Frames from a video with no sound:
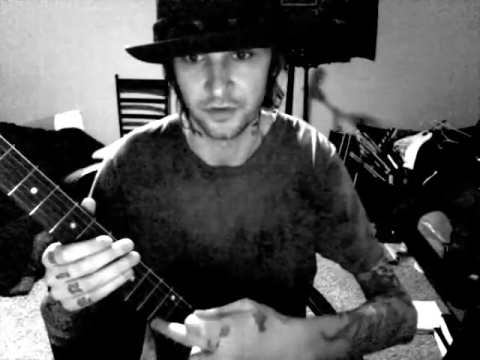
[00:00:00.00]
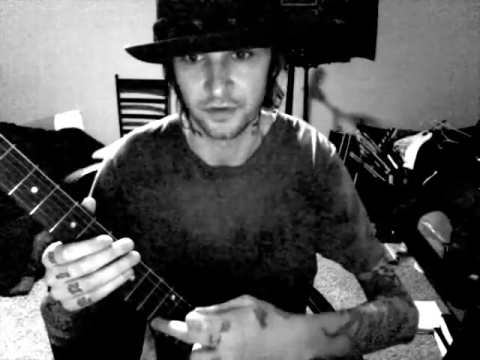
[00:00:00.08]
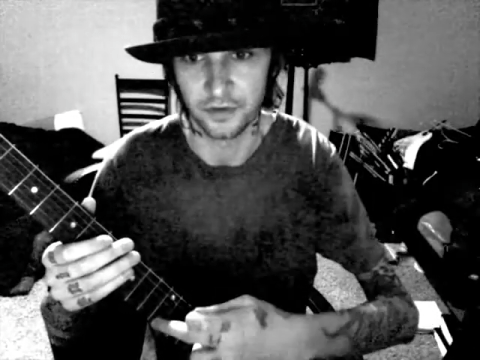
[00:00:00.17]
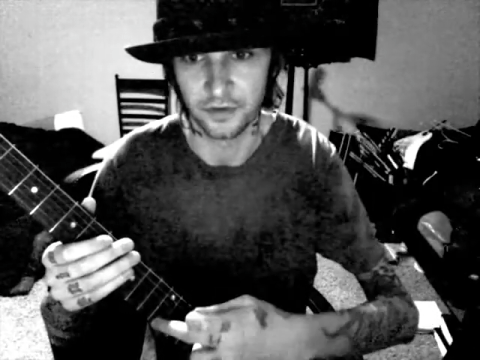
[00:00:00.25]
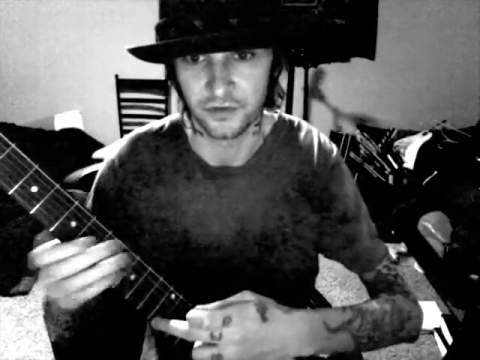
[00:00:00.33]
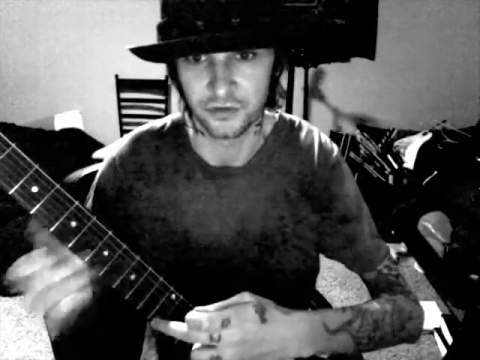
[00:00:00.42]

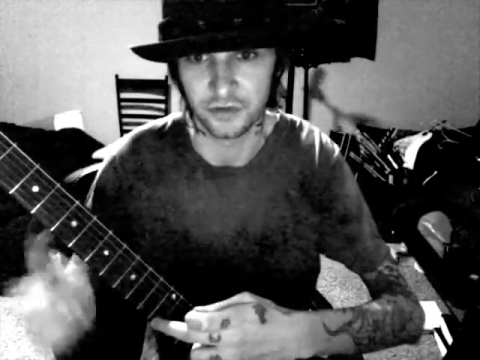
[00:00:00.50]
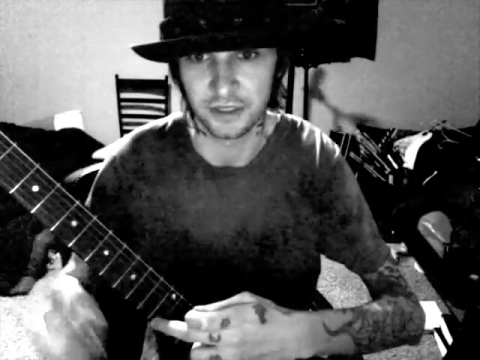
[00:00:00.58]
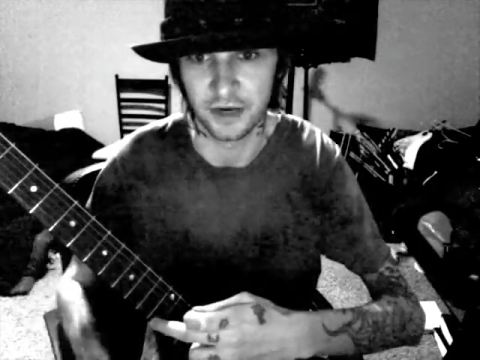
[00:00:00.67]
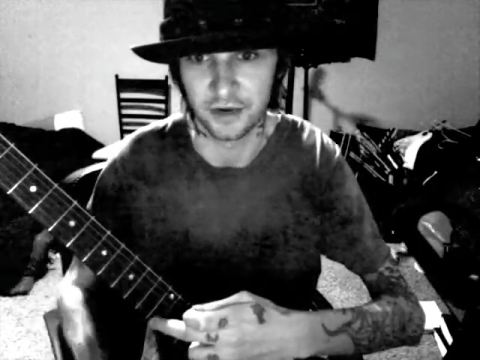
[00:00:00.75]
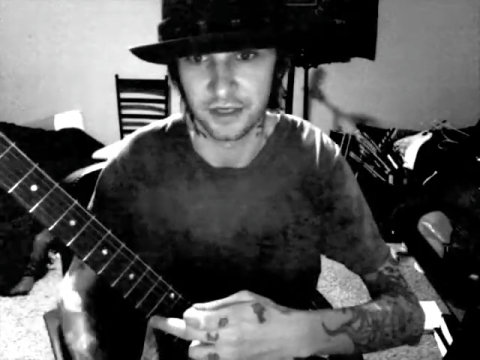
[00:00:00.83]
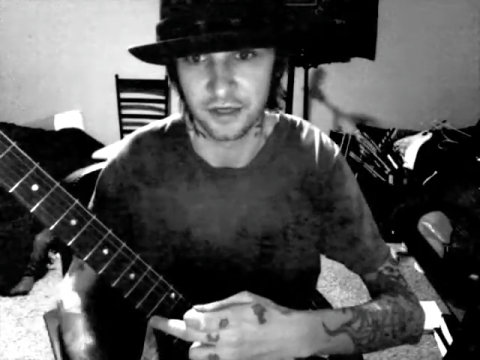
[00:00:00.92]
this string
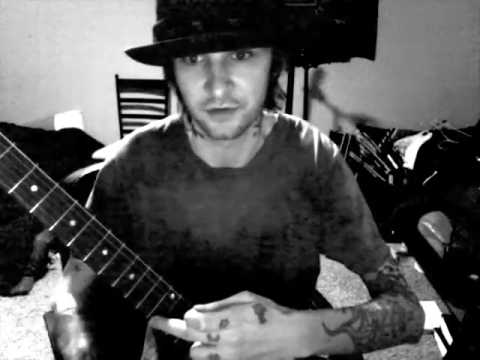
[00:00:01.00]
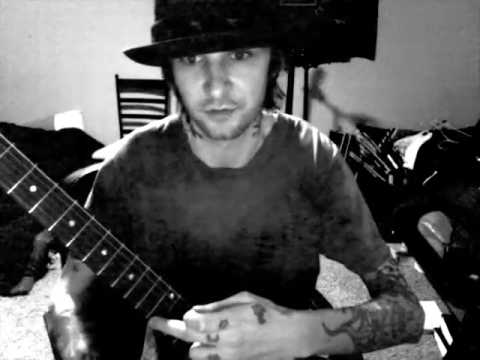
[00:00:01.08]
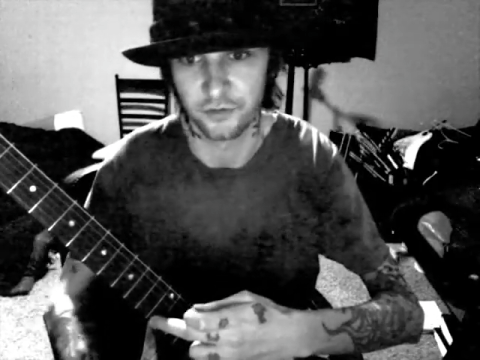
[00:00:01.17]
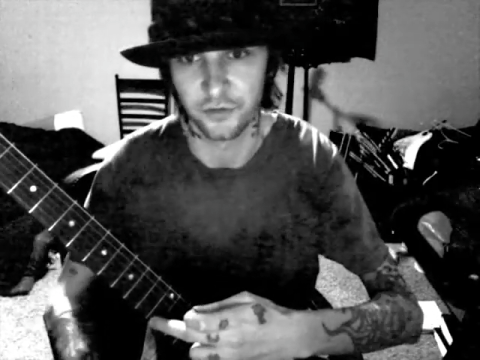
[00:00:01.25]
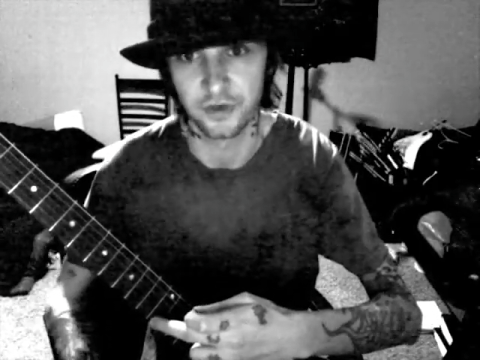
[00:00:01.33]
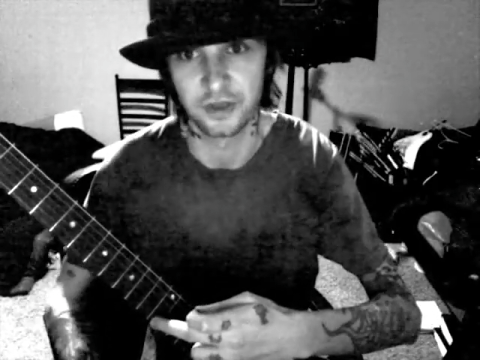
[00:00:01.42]
down here is
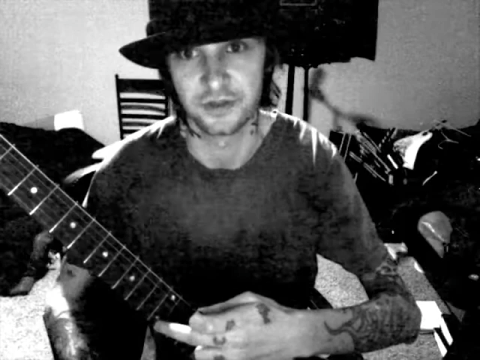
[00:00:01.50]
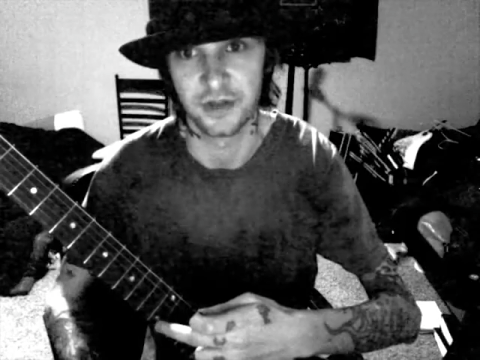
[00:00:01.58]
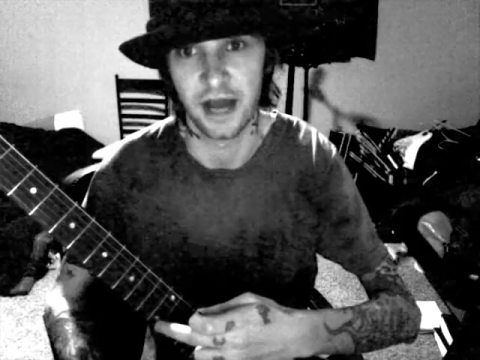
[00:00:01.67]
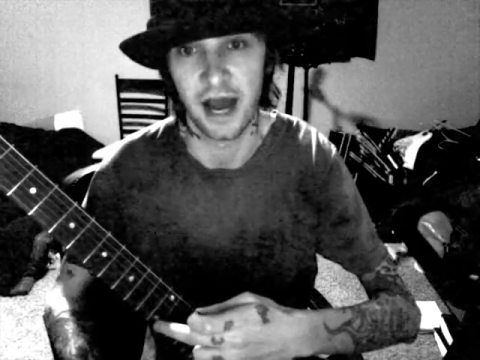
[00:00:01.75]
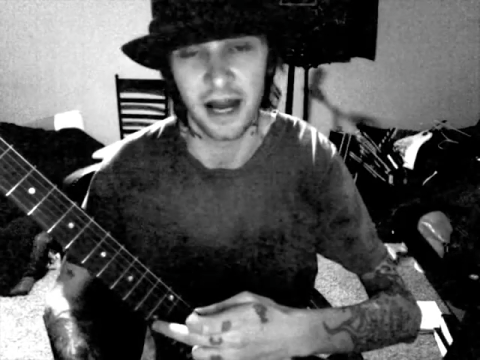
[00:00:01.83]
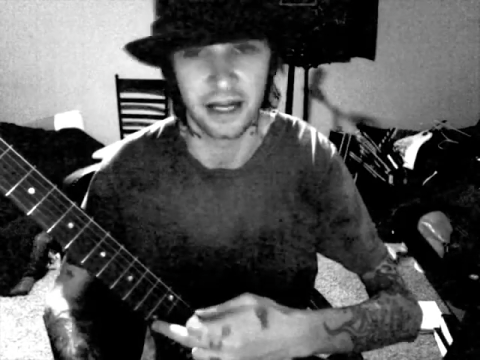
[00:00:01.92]
referred to as the
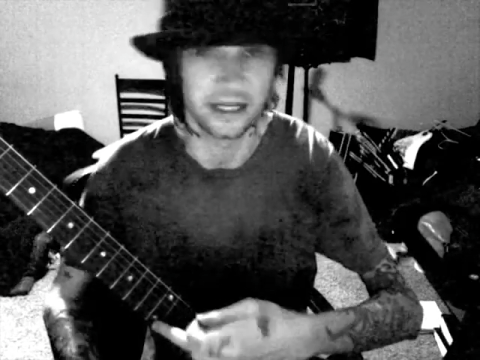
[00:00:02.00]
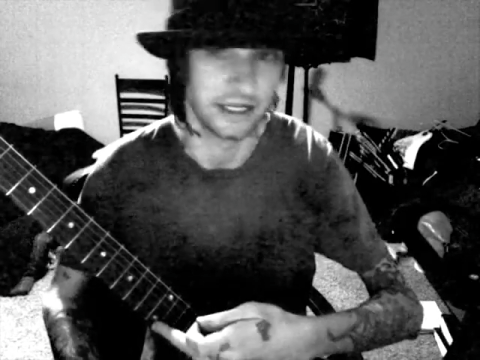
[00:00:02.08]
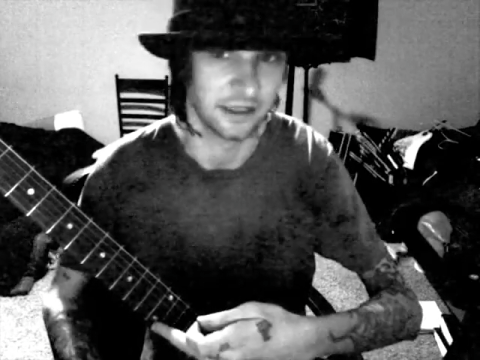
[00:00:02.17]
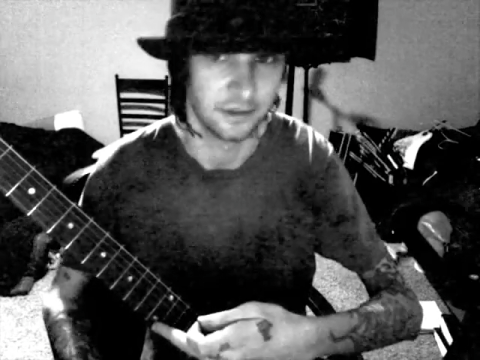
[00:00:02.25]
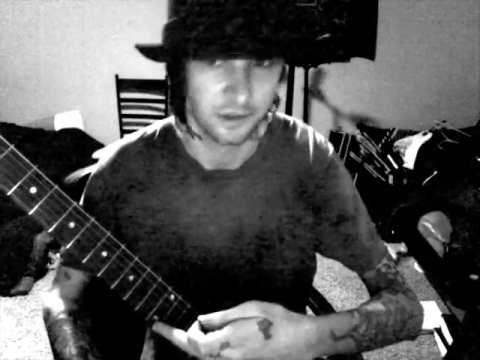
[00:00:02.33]
high E.